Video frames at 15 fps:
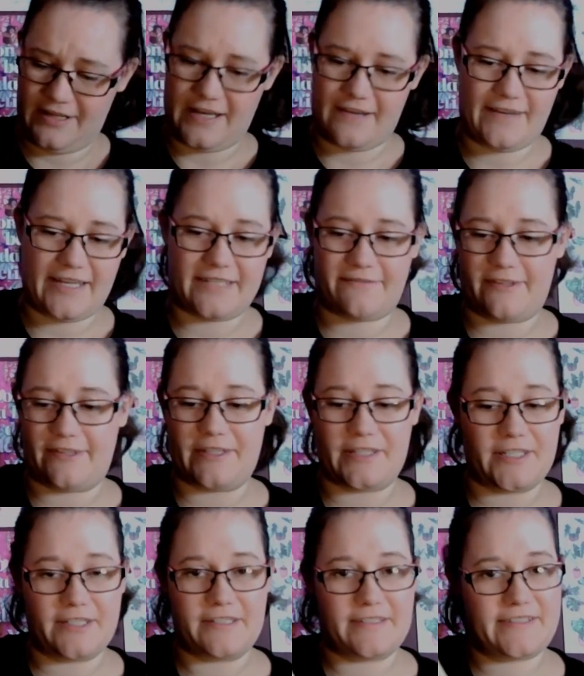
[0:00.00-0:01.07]
I've had it for
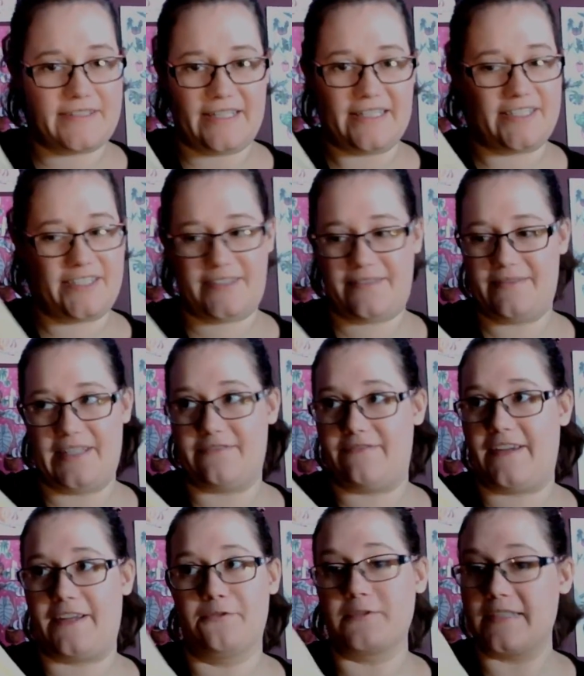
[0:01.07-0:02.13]
years. It
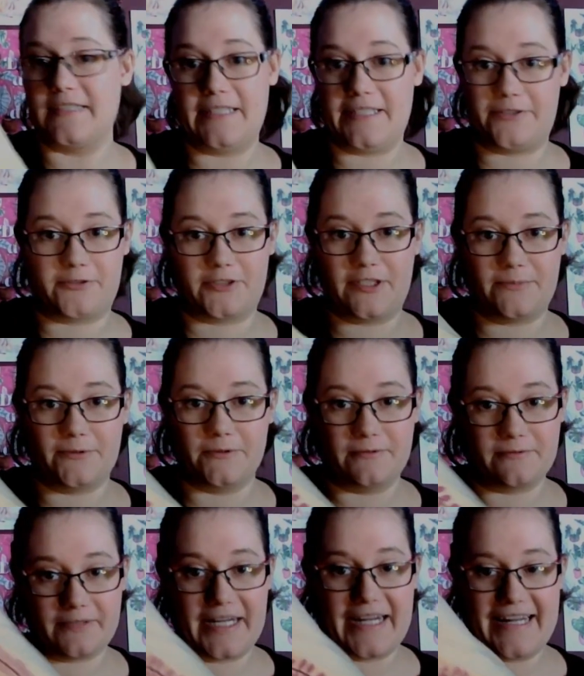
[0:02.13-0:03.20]
feels indestructible,
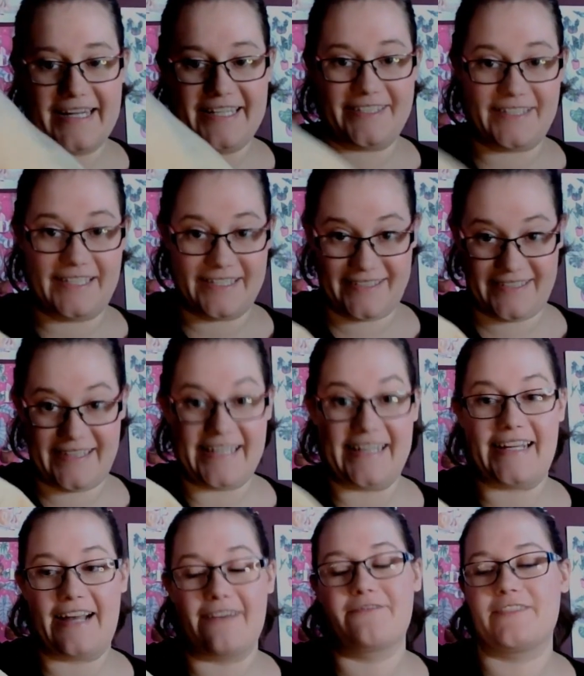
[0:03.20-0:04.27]
really. It's
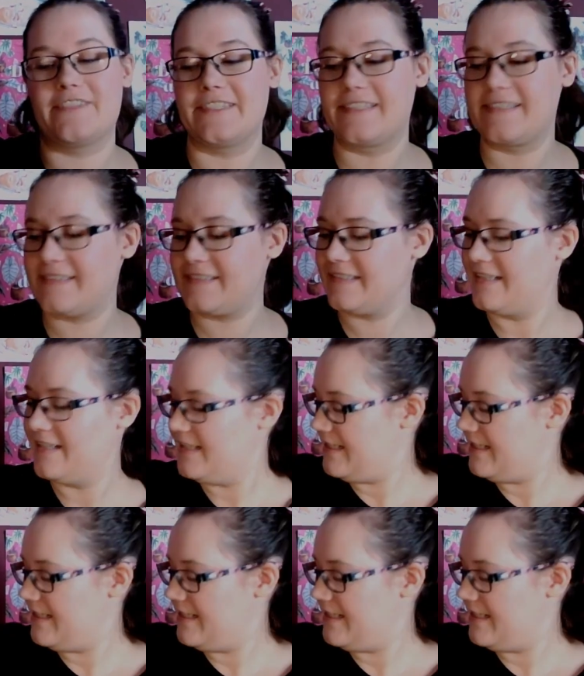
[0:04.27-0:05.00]
thick canvas.